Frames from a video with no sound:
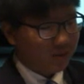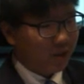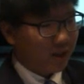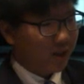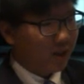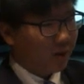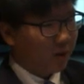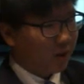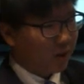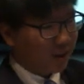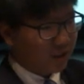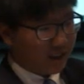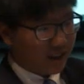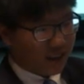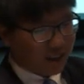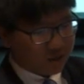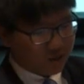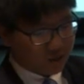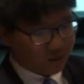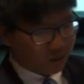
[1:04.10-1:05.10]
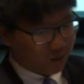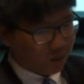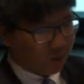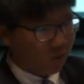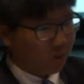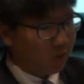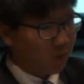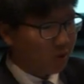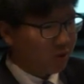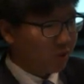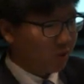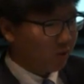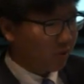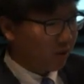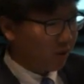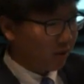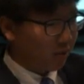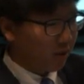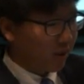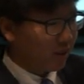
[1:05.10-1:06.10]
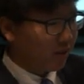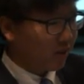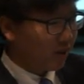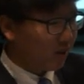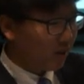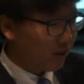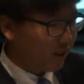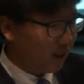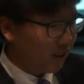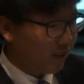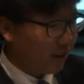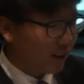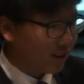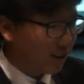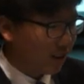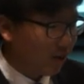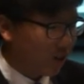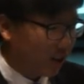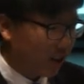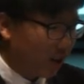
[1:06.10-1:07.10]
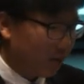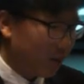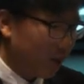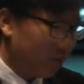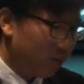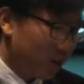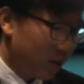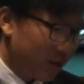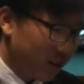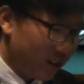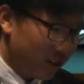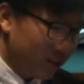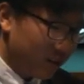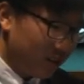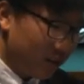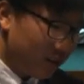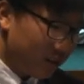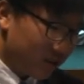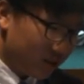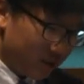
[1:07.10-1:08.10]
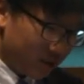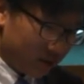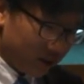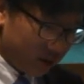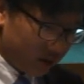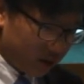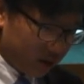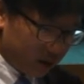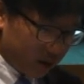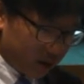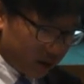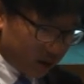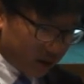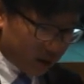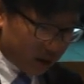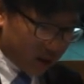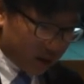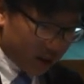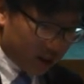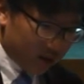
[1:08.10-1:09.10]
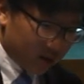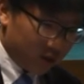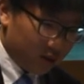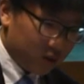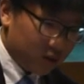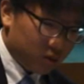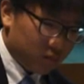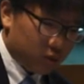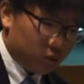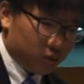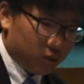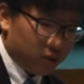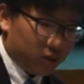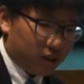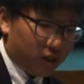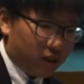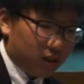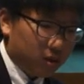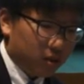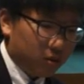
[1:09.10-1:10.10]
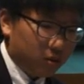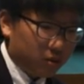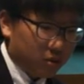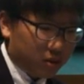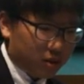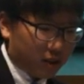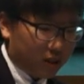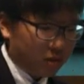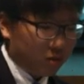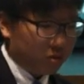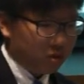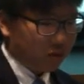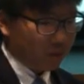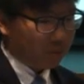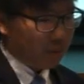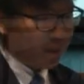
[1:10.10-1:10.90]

if I attached the hole puncher with the binder, and that's how I came up with the idea. And here are some tools that I used. I used the